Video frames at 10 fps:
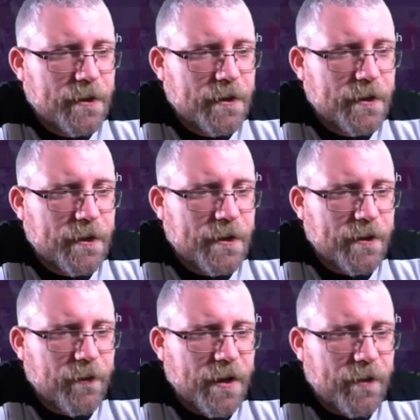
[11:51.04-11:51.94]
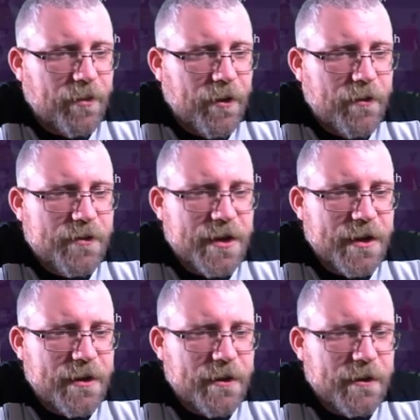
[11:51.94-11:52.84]
And we are
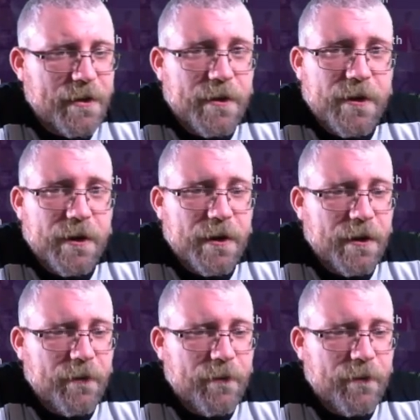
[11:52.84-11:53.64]
approaching the